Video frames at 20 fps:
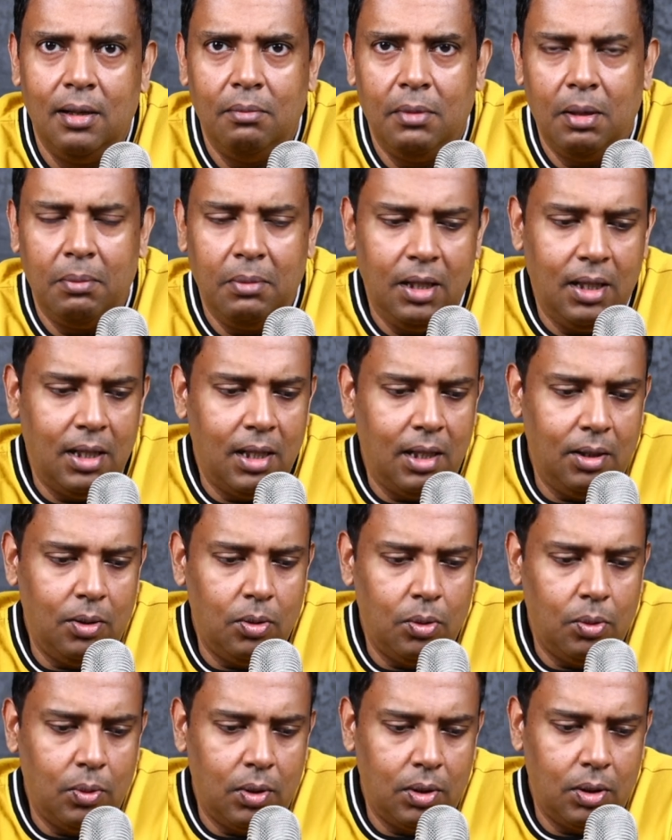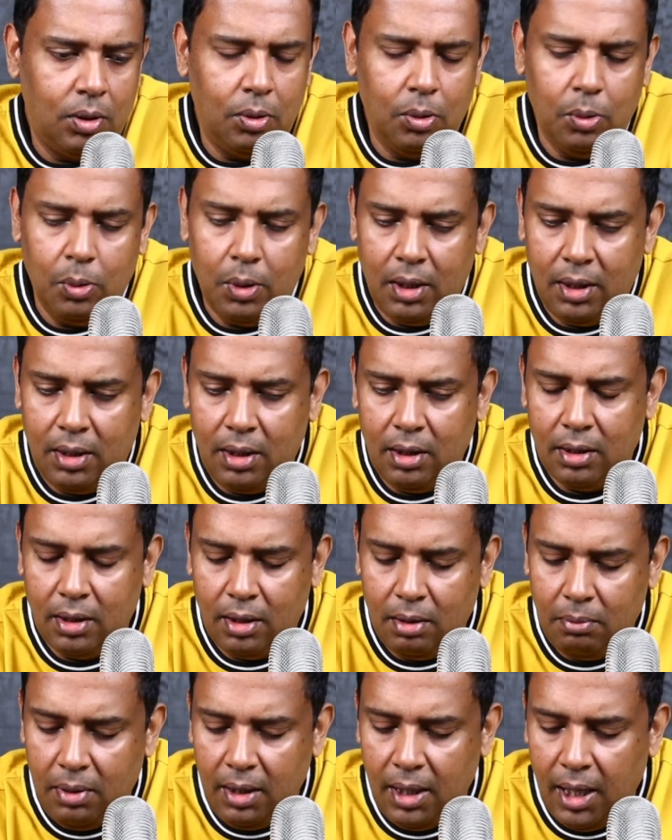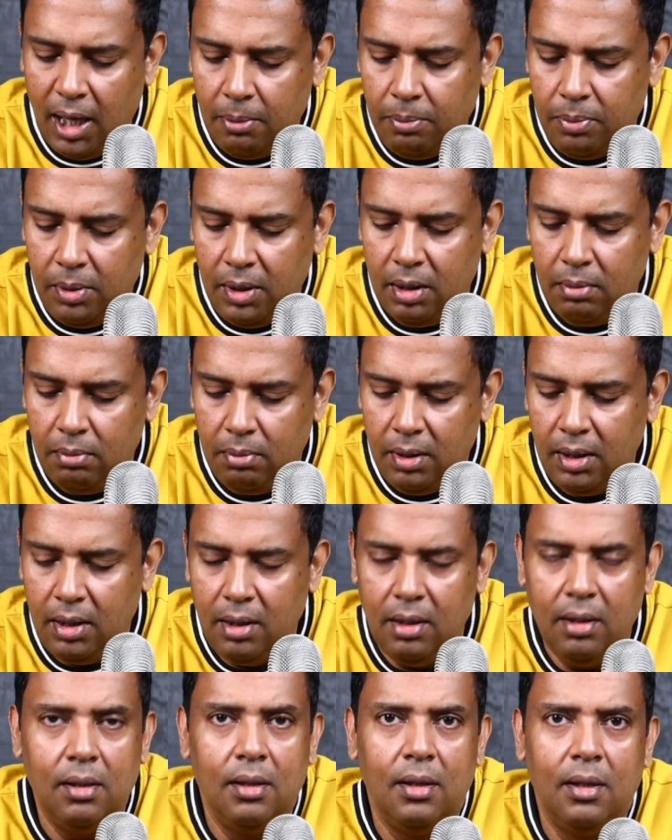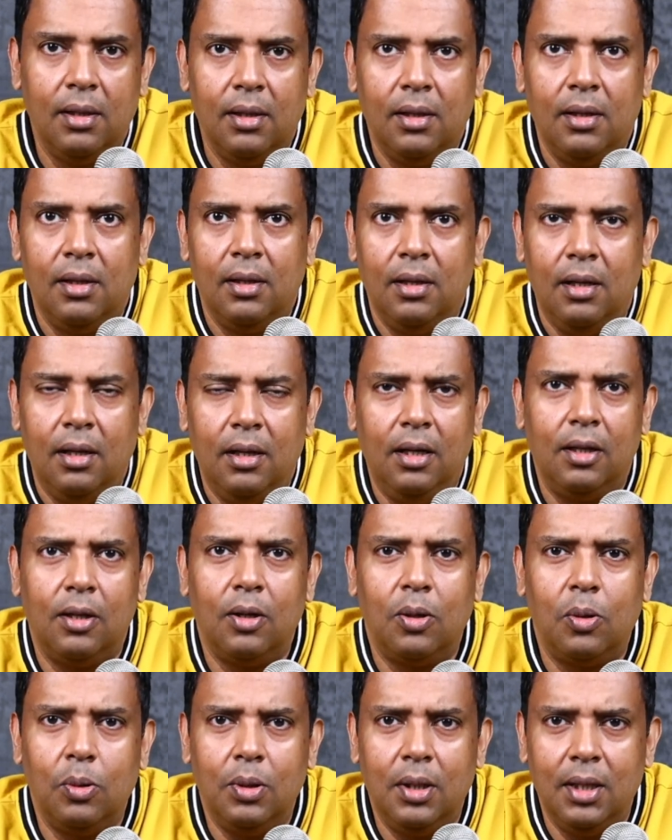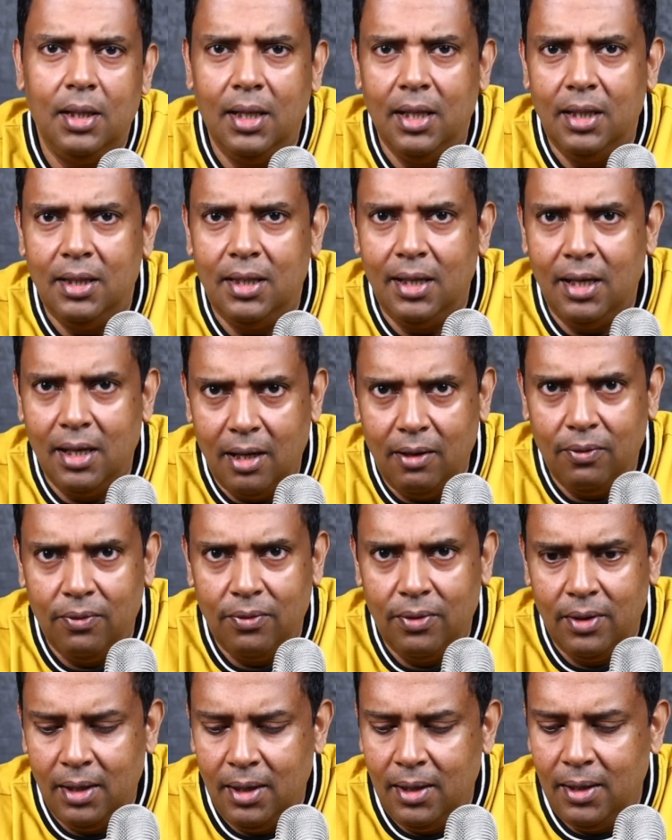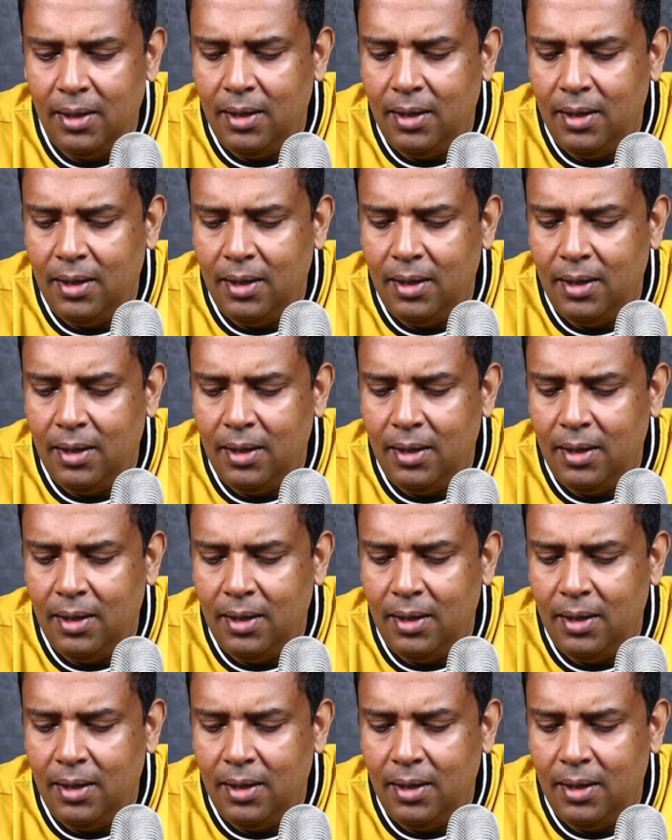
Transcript: mommy, daddy don't want you to do anything than be happy and be leading a good and healthy life.